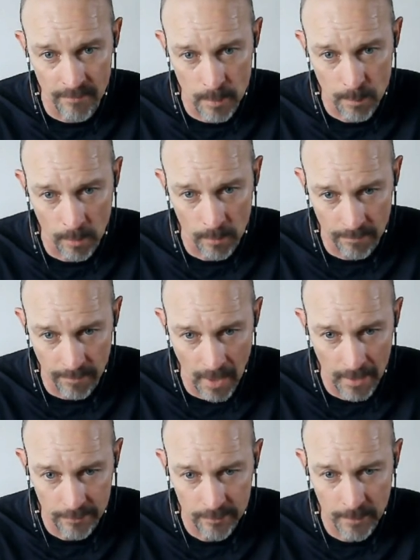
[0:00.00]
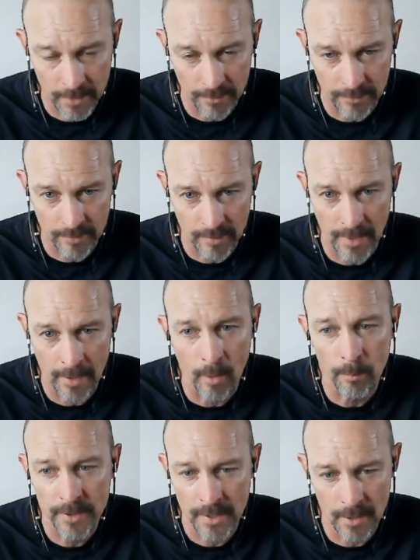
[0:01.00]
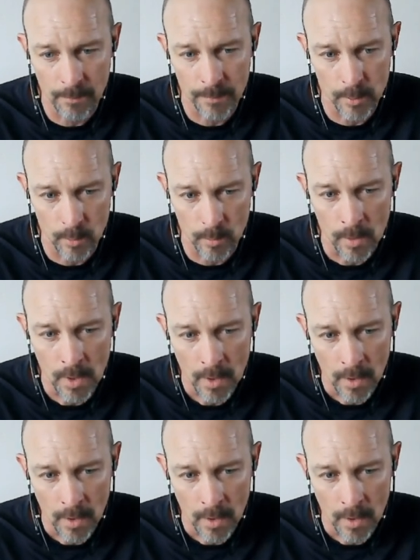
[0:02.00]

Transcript: vPro device, because it's going to help keep you